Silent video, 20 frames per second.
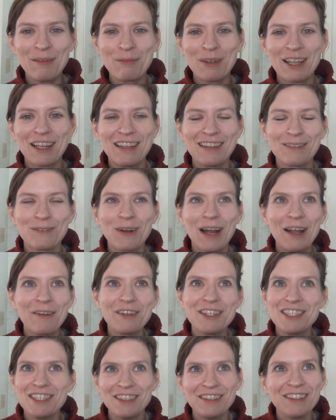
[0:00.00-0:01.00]
because why
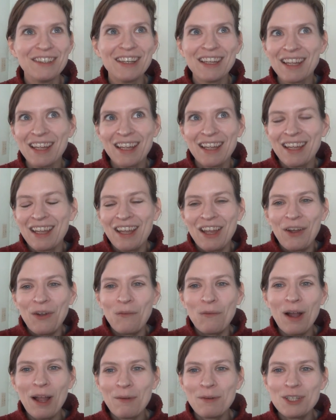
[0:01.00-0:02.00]
would you
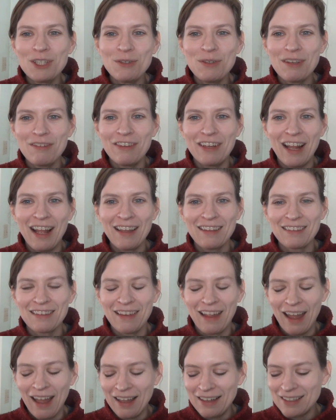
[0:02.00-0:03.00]
even ask
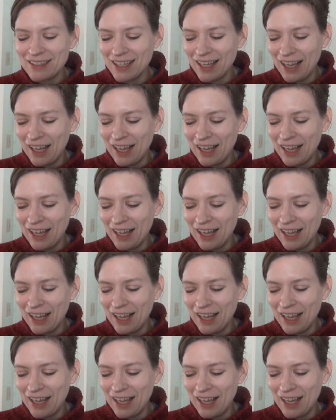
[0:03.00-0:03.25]
that?